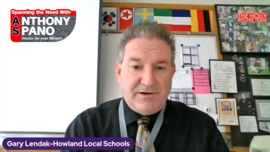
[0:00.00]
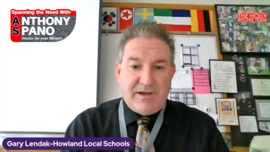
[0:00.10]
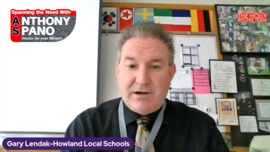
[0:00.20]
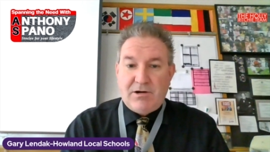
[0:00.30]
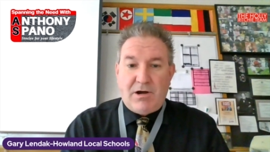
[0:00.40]
you
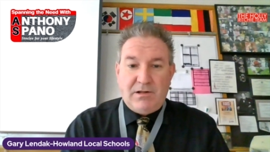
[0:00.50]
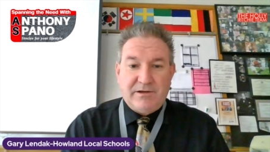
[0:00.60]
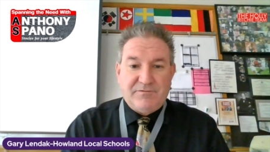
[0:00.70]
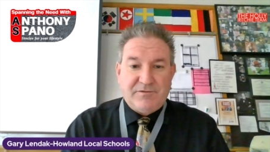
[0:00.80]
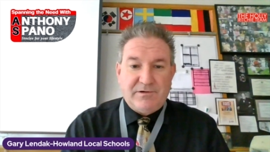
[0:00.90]
know had a
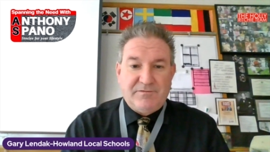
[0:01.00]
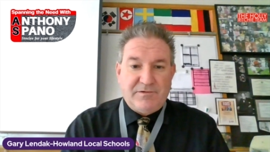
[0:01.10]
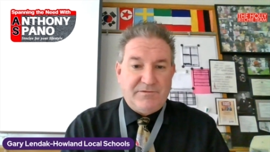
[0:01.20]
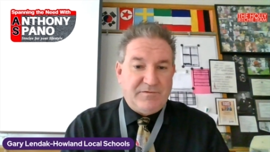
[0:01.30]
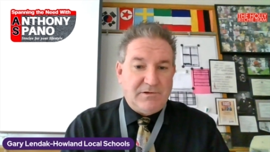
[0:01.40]
calling for
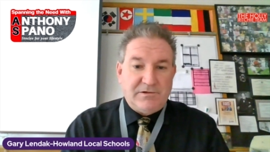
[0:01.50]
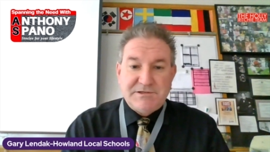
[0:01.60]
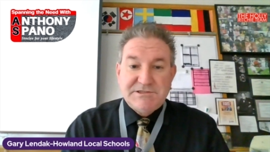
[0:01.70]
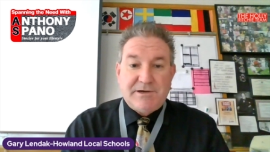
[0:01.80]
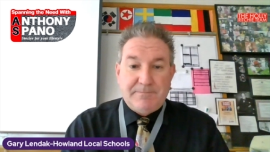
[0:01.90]
for the field
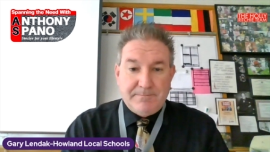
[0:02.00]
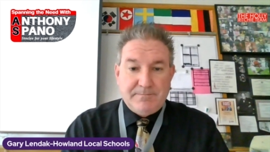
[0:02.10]
so